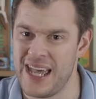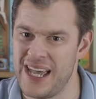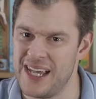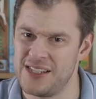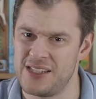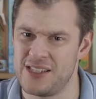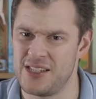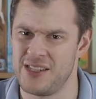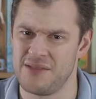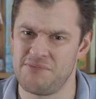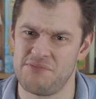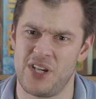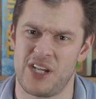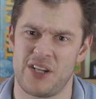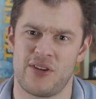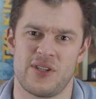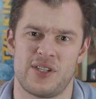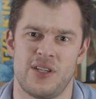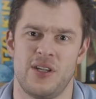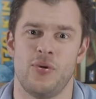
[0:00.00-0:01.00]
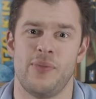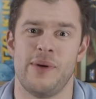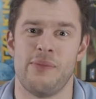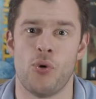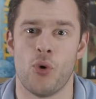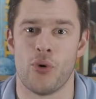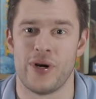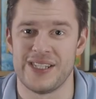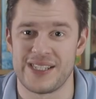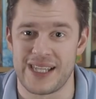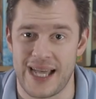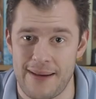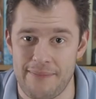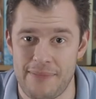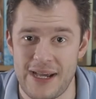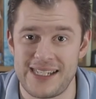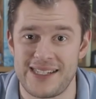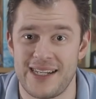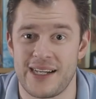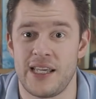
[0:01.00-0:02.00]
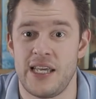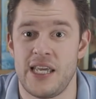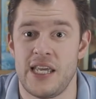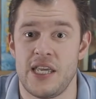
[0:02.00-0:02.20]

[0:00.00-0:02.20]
To digress a little bit more into that, basically,